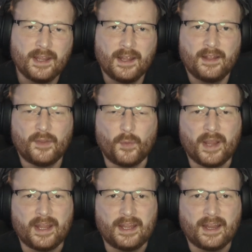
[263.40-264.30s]
the
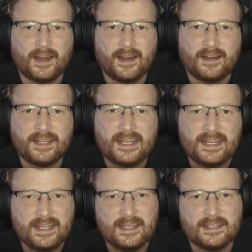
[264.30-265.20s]
way
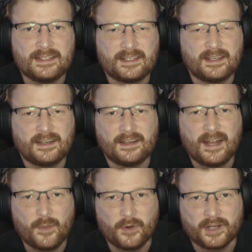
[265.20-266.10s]
EE's
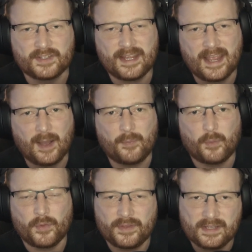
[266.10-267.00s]
network is set up
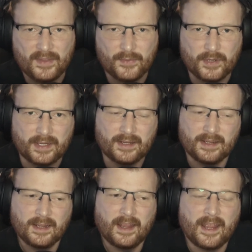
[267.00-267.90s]
with the tethering,
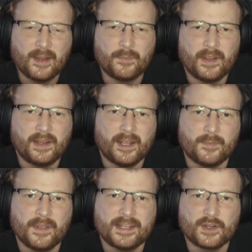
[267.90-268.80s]

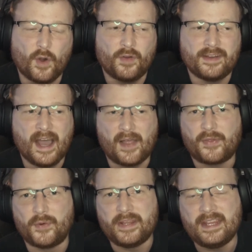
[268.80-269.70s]
it's NAT
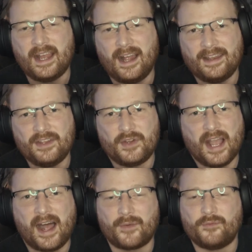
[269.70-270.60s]
3 and you
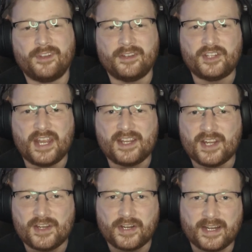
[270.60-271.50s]
can't really change it, and
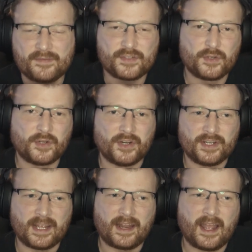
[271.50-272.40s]
you're kind of snookered and you
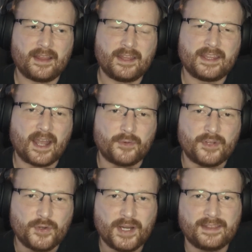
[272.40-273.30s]
can't really
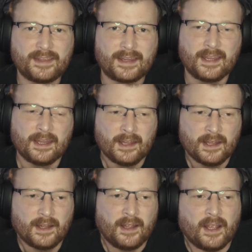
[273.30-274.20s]
do anything.
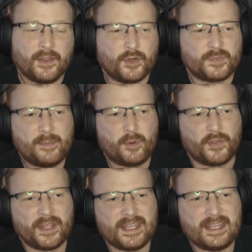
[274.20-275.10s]
There's people in
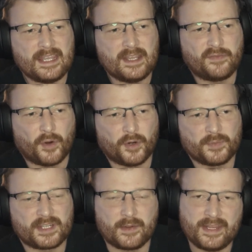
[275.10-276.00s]
the EE forums,
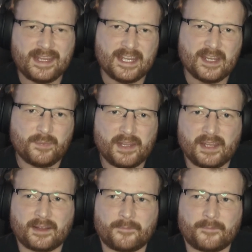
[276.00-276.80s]
now EE being